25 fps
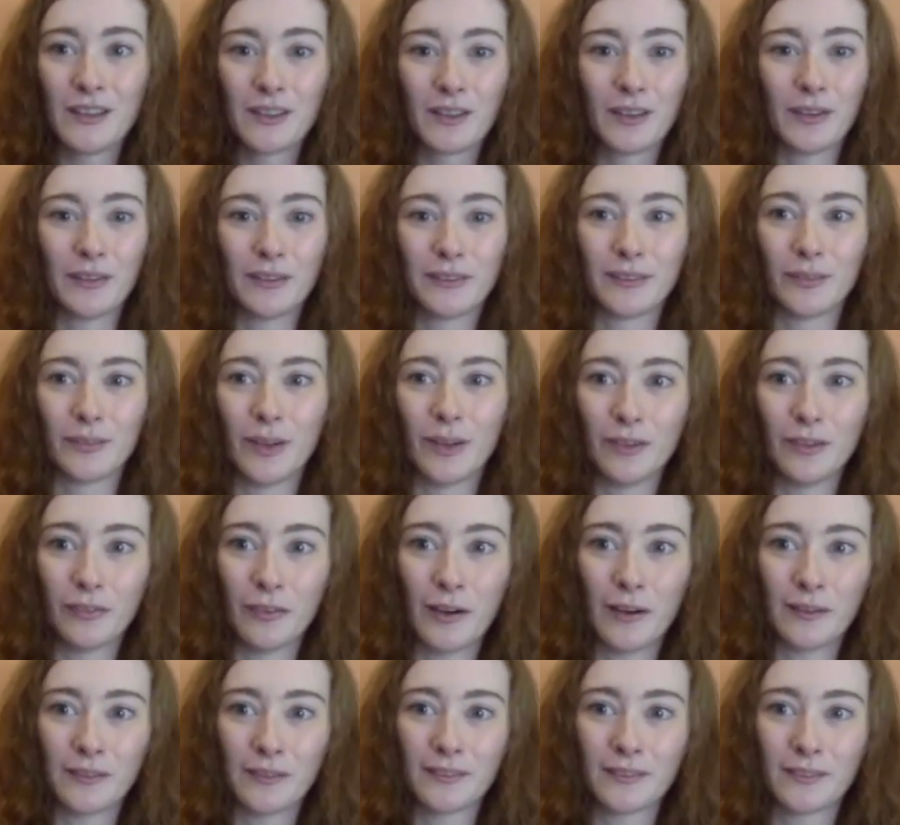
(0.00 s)
customer
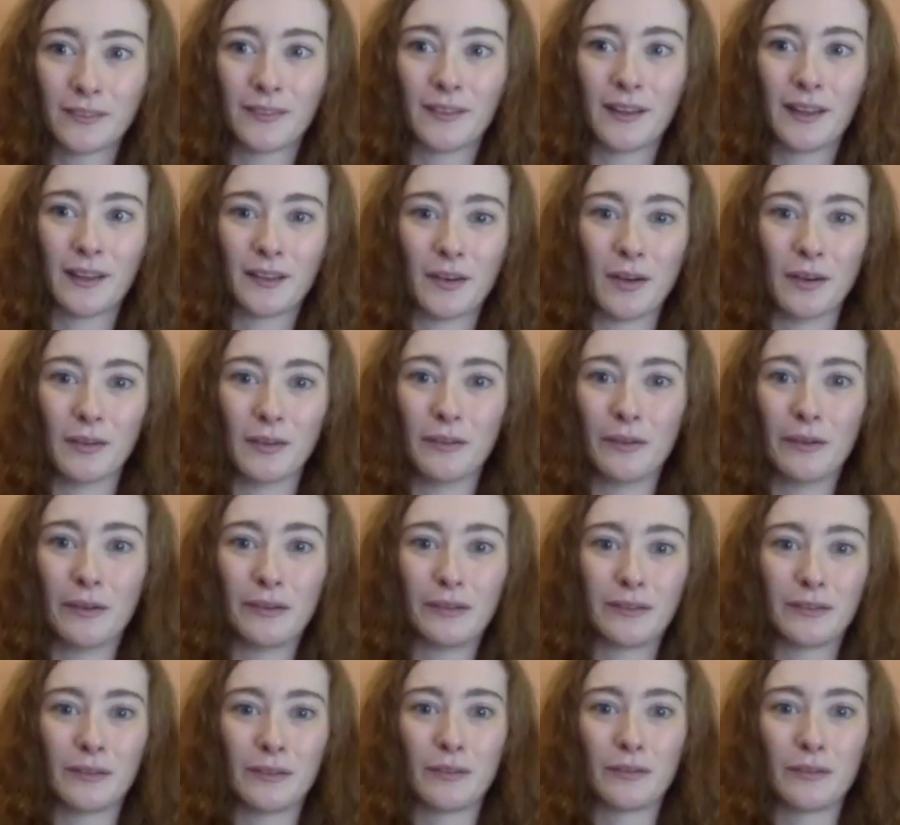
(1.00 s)
first, like
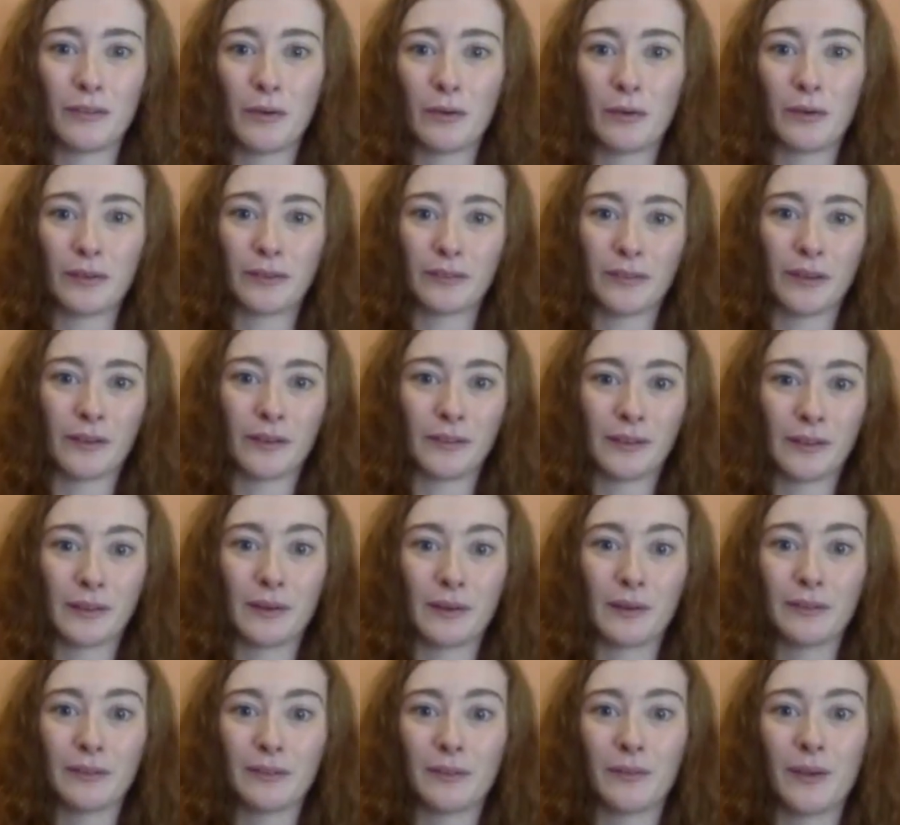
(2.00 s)
always focus on the
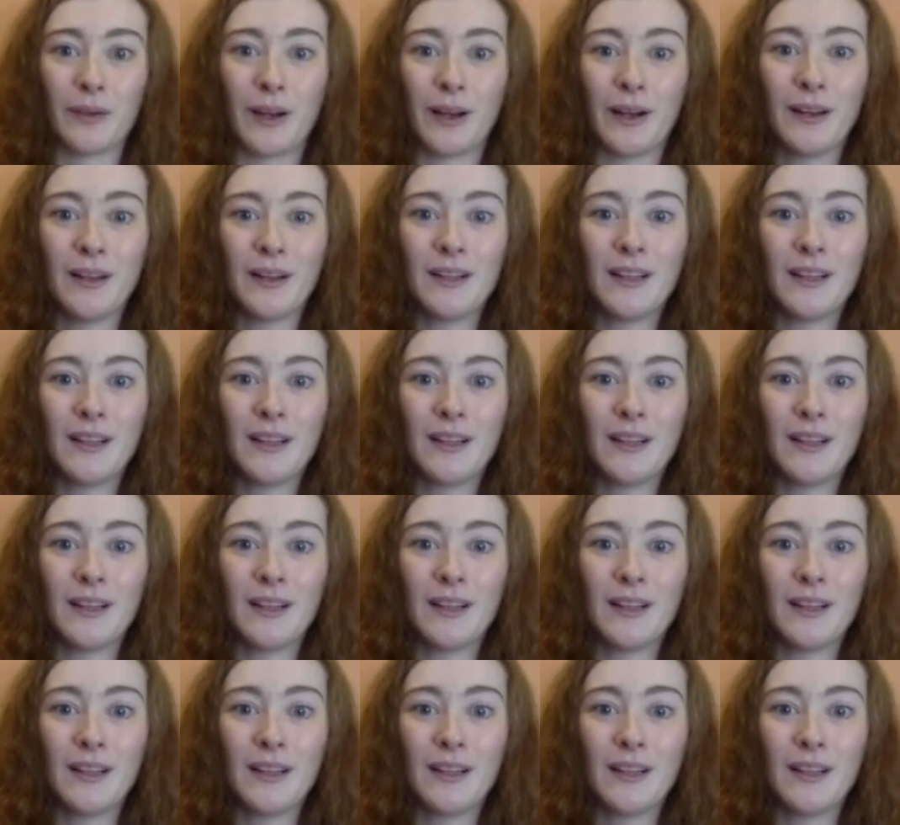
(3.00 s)
customer.